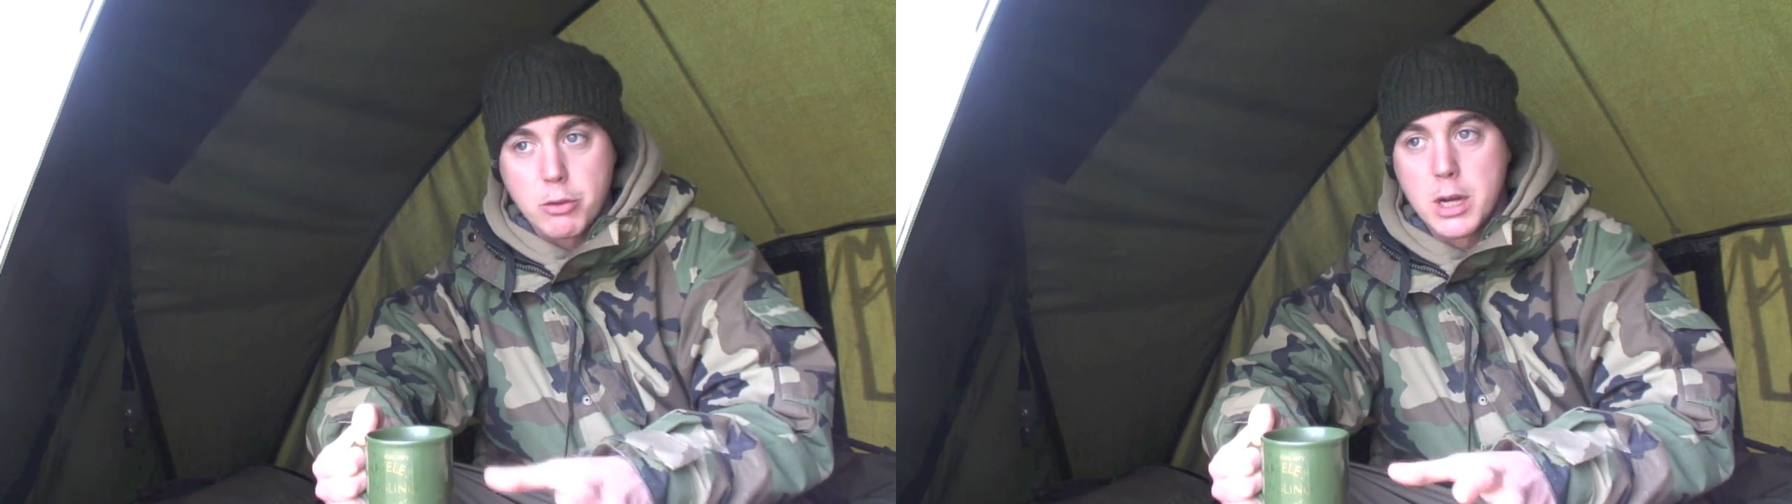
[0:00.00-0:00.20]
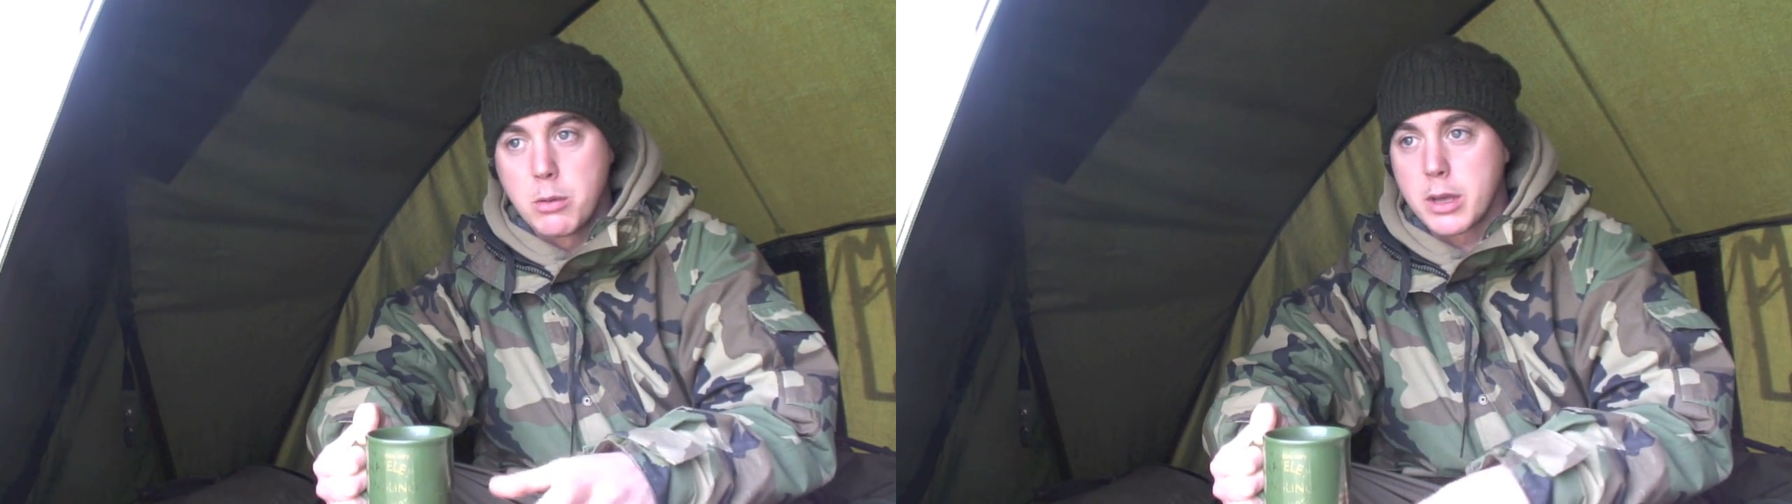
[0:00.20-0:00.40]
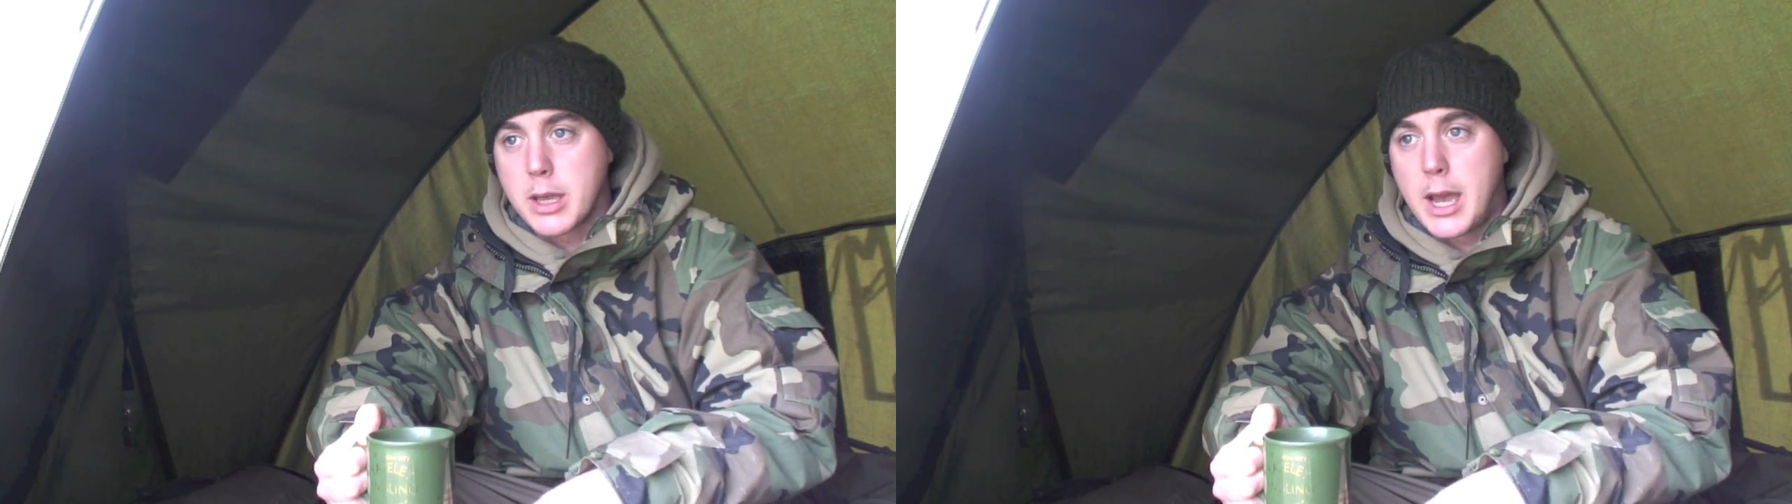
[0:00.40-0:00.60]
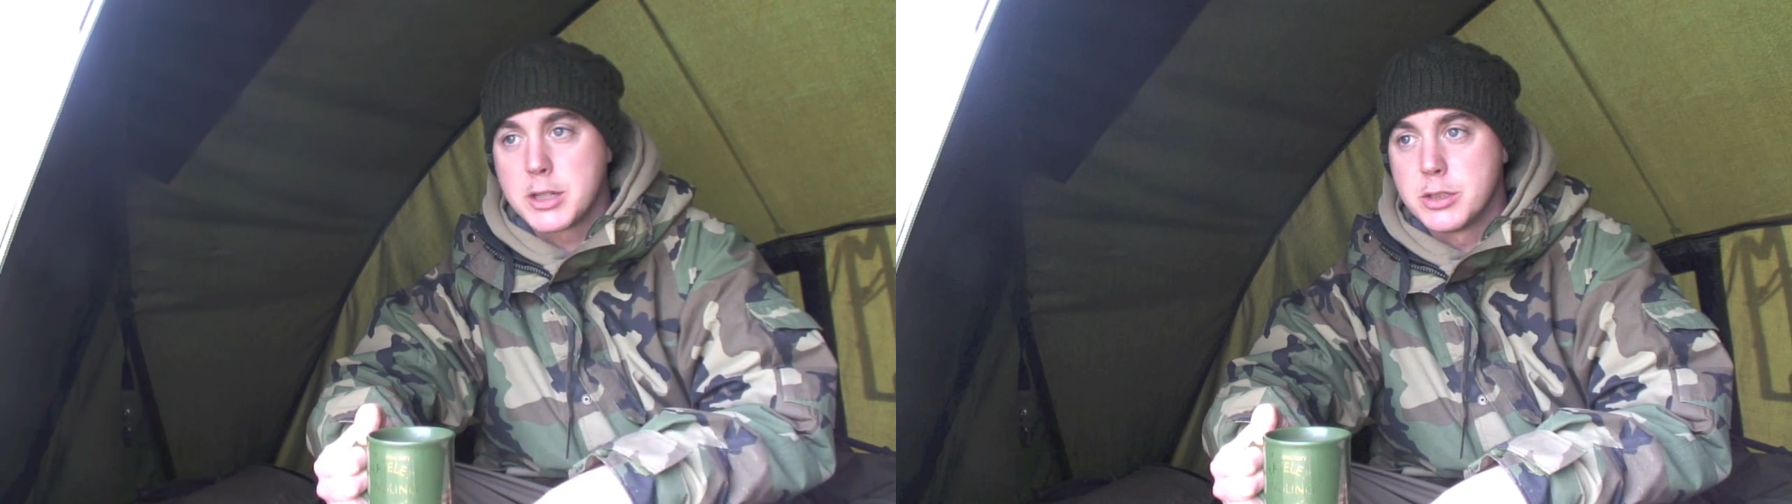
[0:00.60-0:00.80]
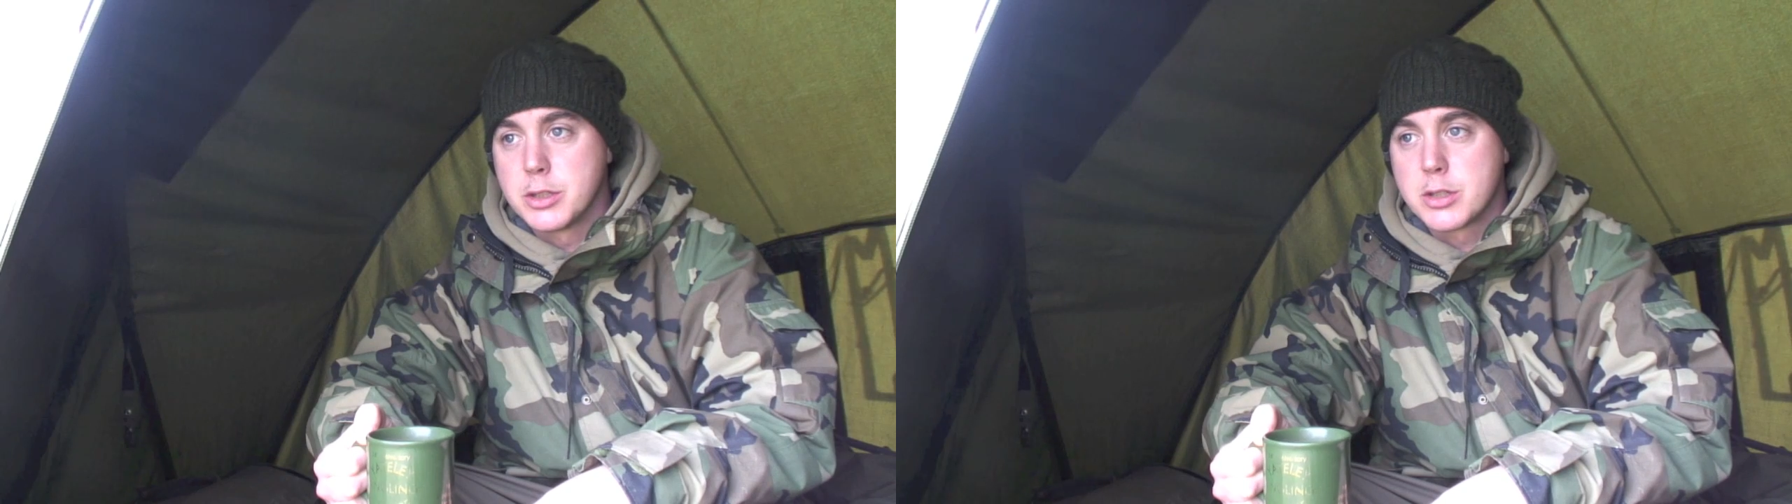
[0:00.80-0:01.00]
really want to
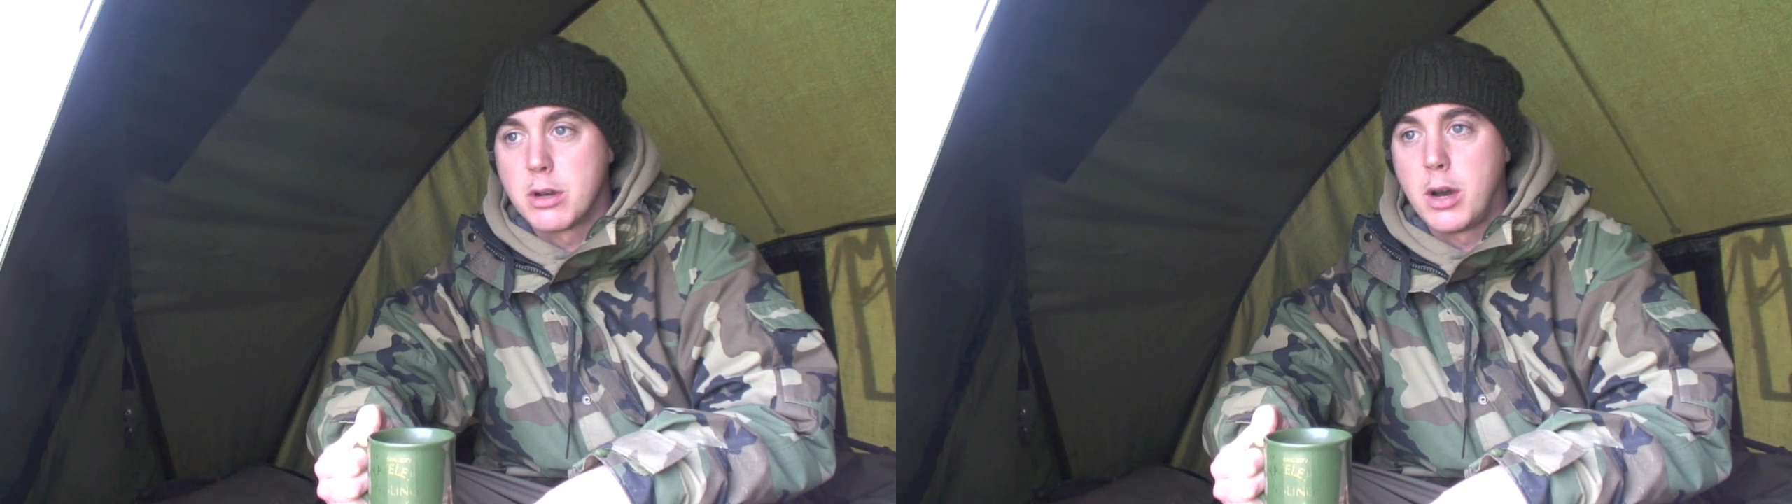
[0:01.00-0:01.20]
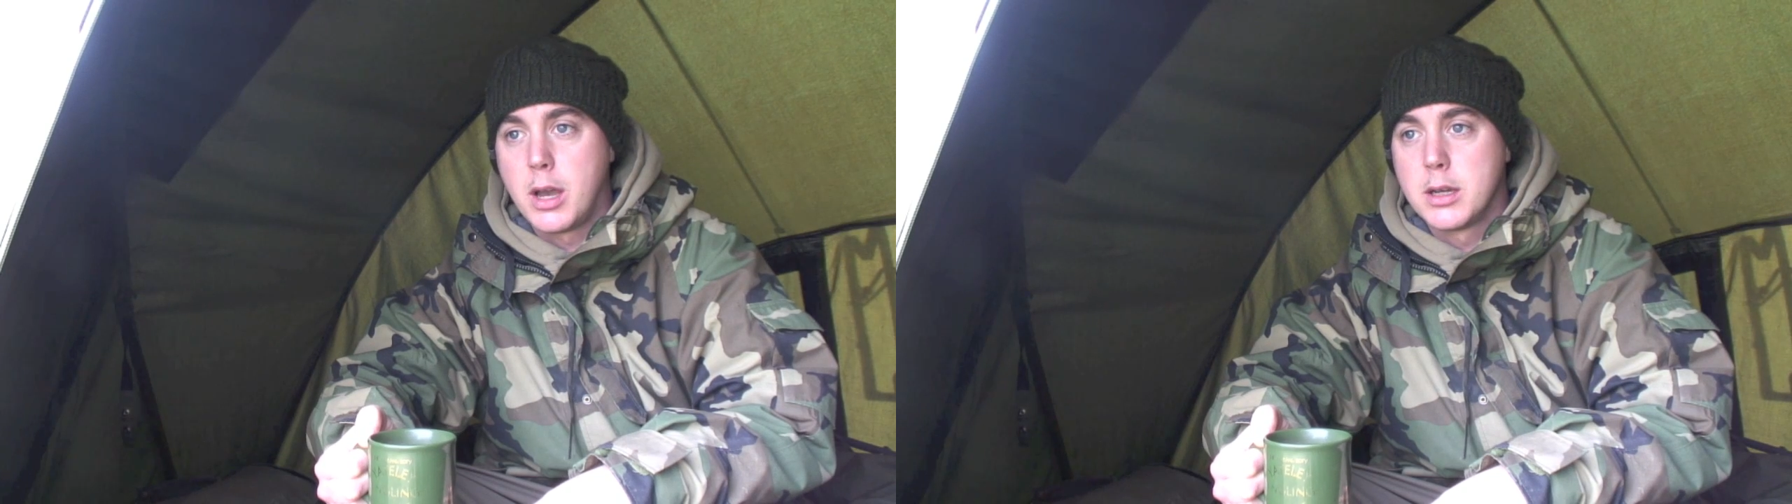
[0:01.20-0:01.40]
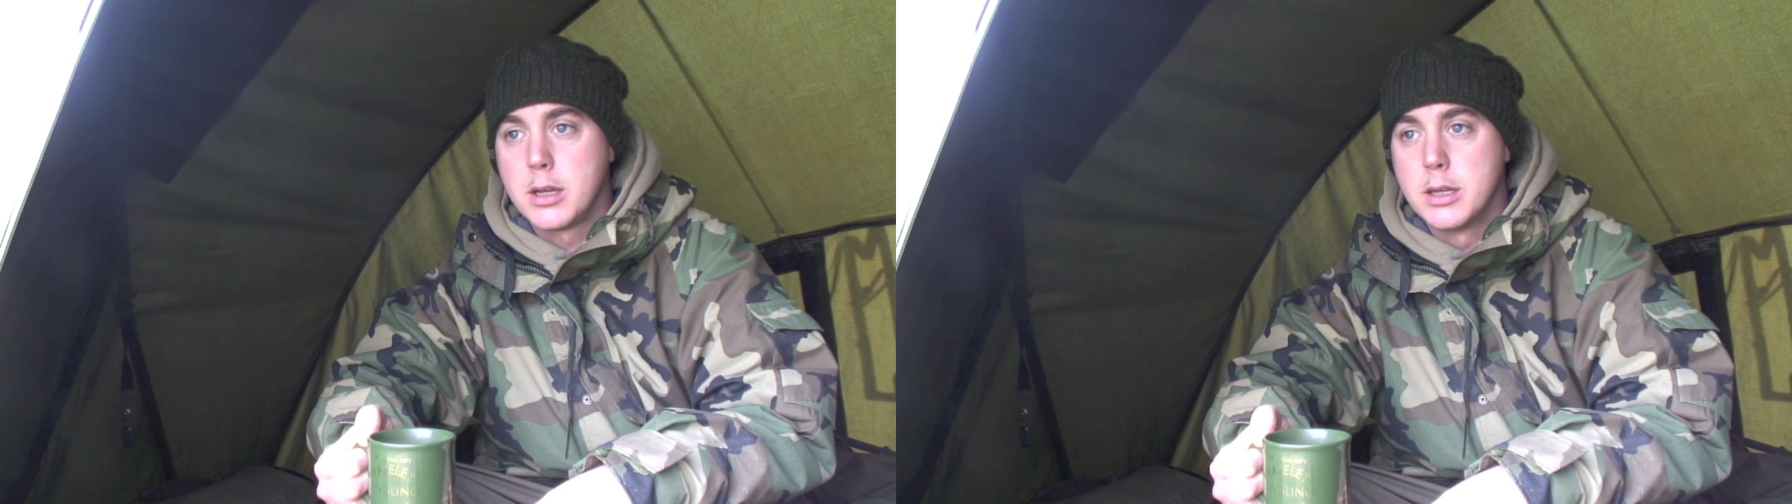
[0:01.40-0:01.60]
catch and desire.